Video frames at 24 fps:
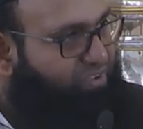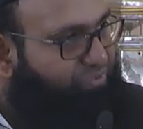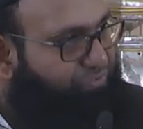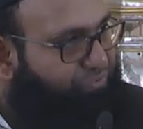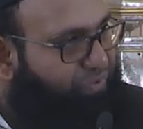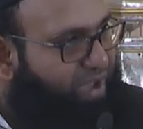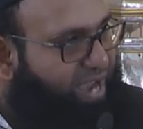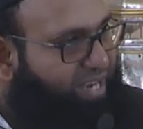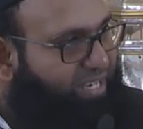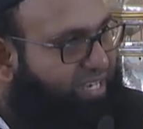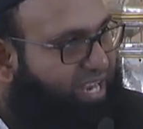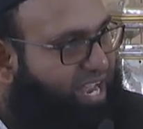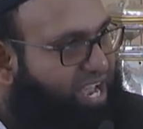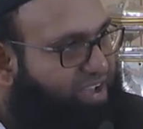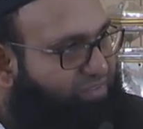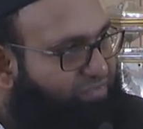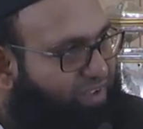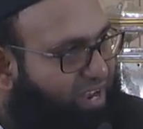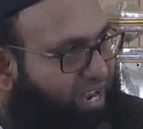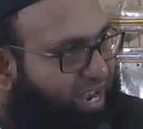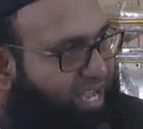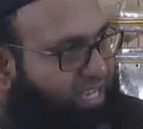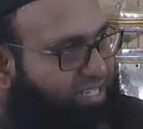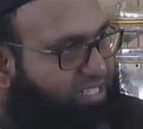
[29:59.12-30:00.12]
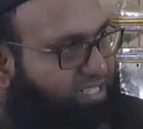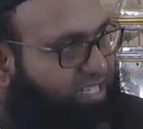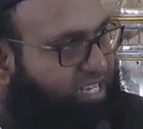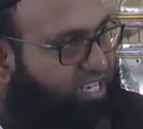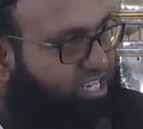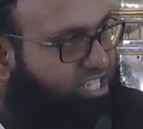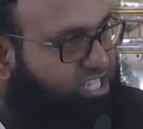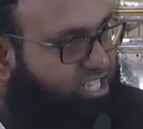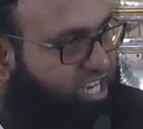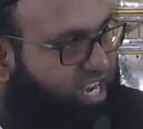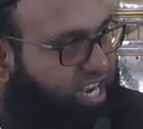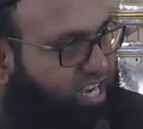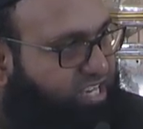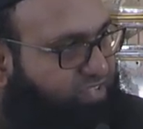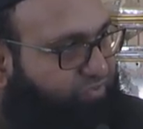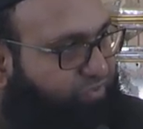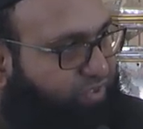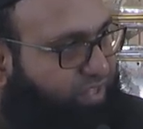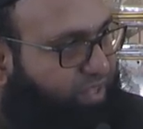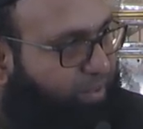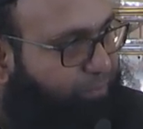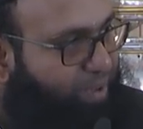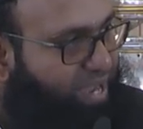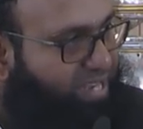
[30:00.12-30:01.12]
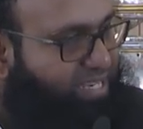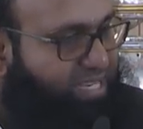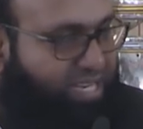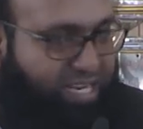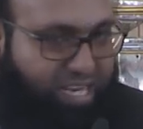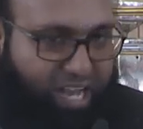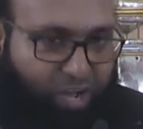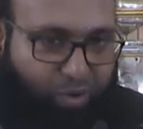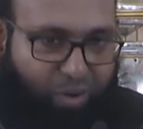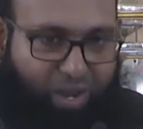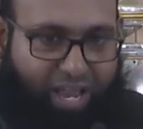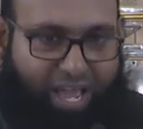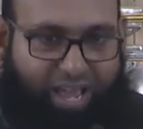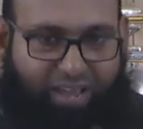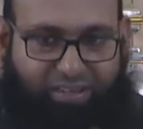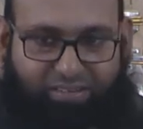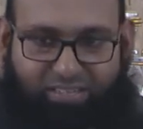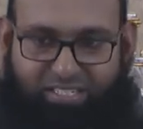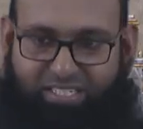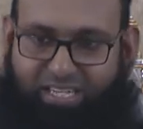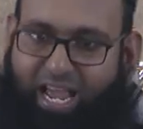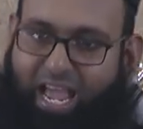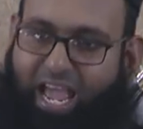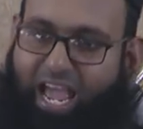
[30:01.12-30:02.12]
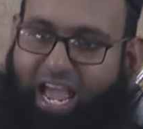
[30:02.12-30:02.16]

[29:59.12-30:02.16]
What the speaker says: effect everlasting change for the better in our lives